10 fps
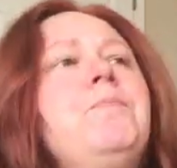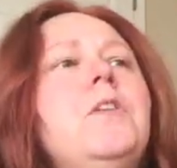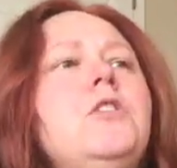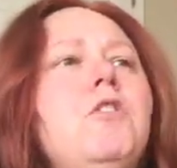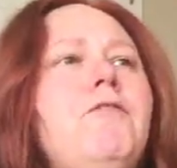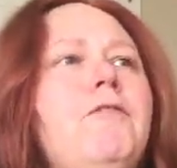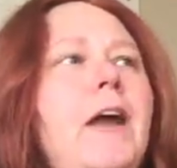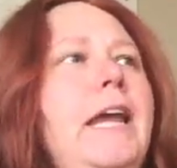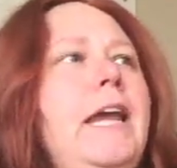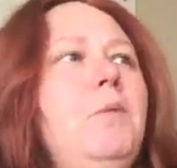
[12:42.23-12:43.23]
So
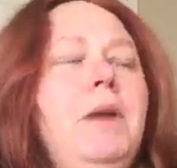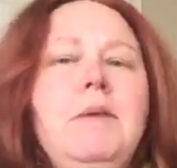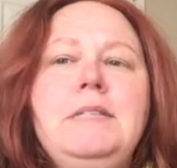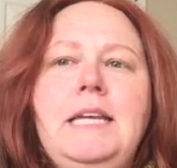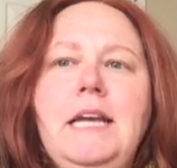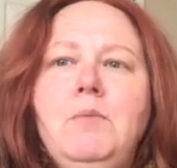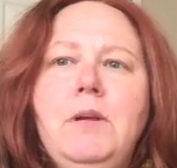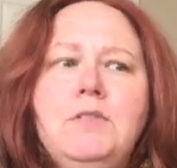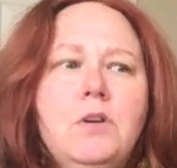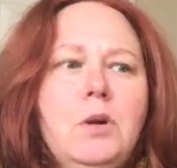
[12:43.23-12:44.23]
funny, when I was a kid,
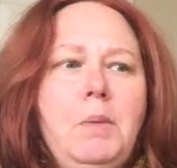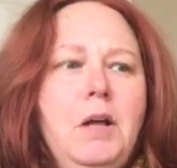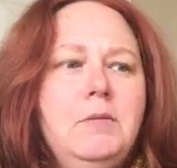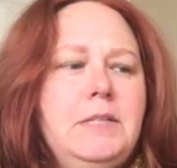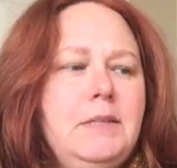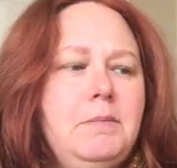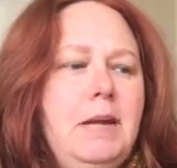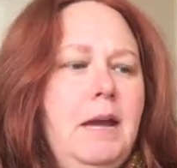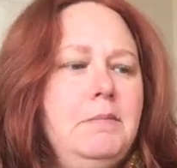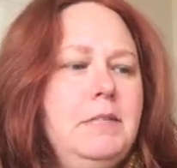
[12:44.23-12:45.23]
we used to go to Baldwin
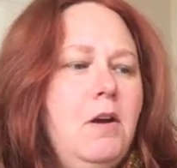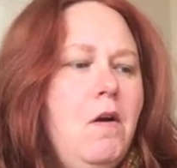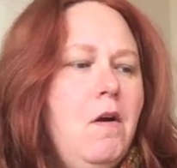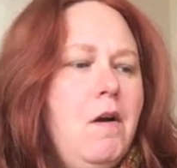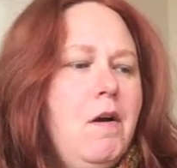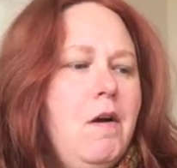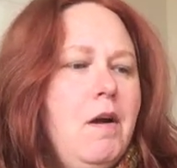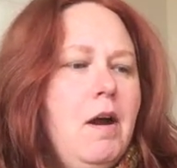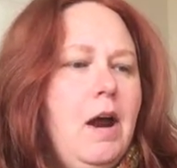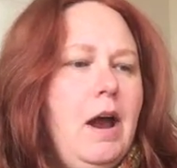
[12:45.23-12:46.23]
sometimes.
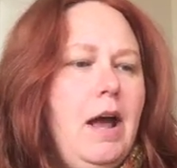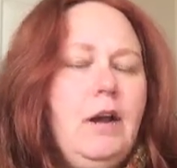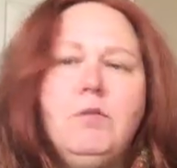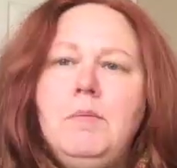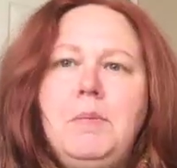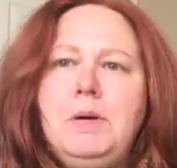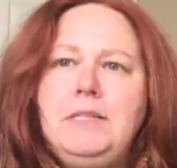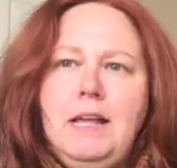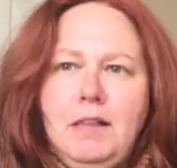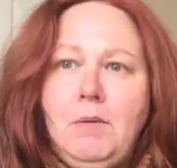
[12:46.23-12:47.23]
I don't remember
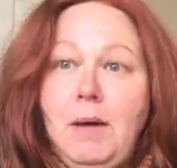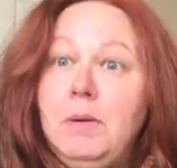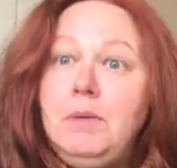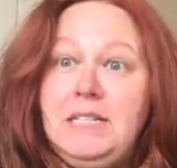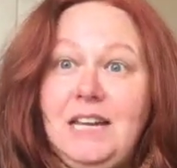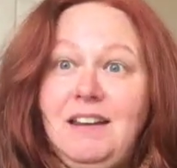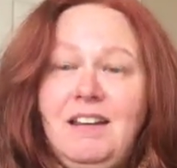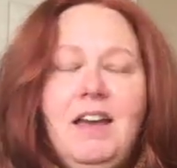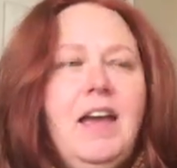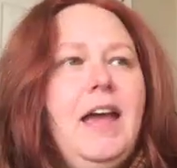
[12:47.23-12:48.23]
exactly why, but we did.
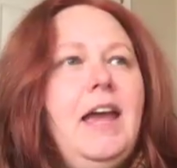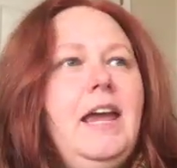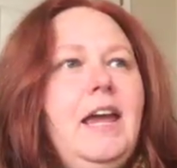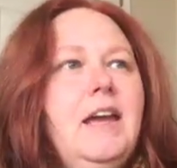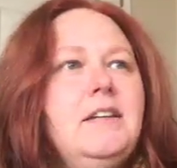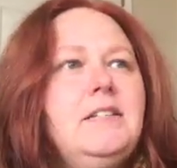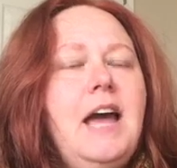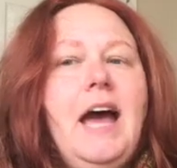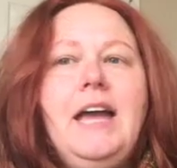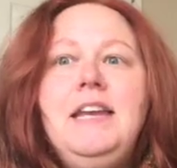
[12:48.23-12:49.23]
And
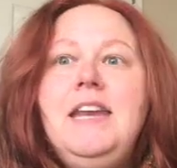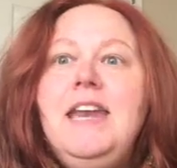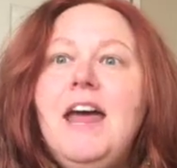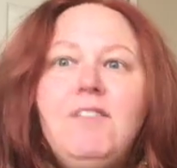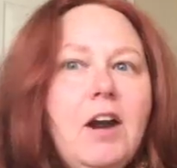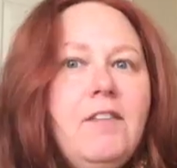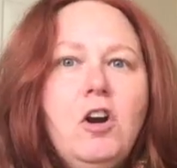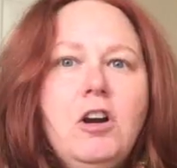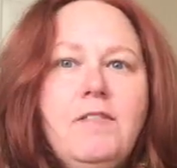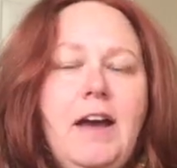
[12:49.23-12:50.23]
I never have
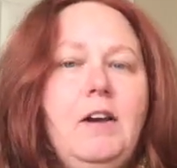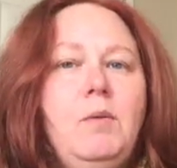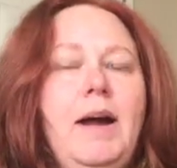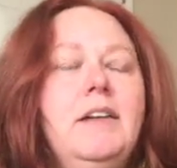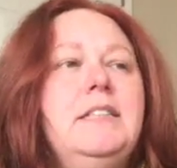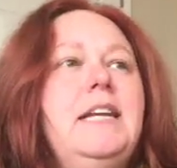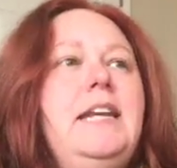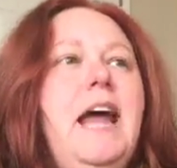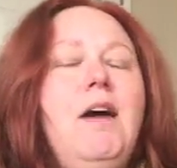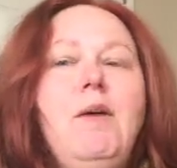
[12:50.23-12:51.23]
heard of Idlewild. And
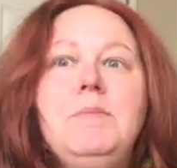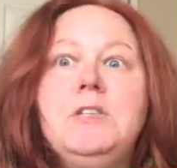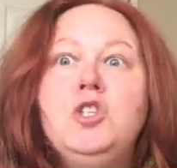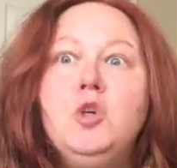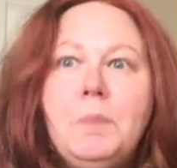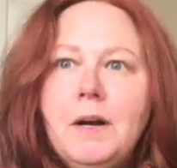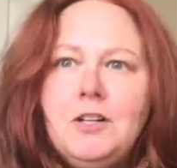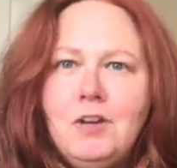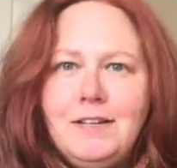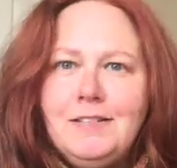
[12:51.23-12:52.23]
now I'm super
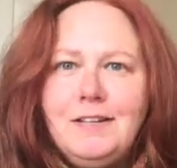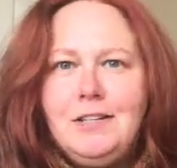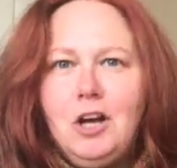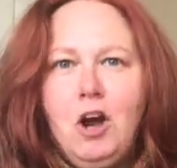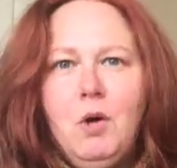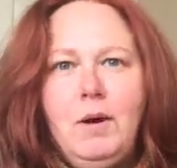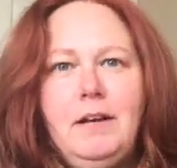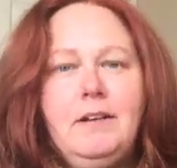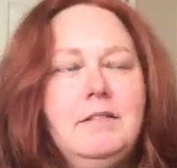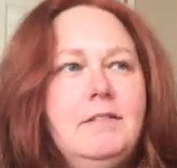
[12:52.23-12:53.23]
interested to go
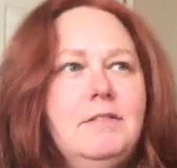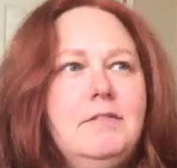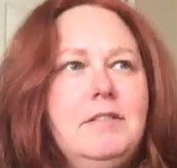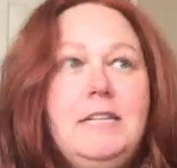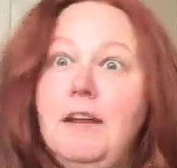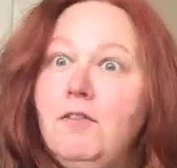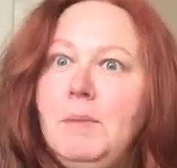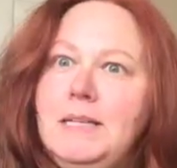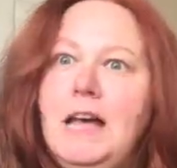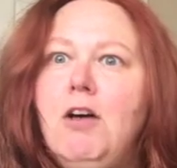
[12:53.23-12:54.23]
and see it for
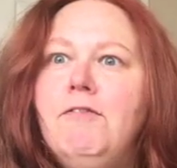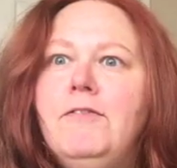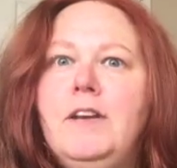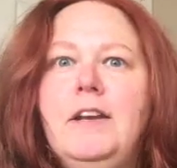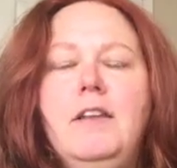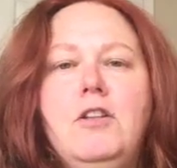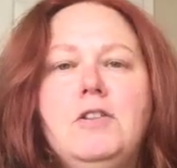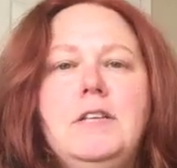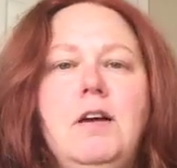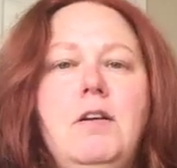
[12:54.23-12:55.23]
myself. And there's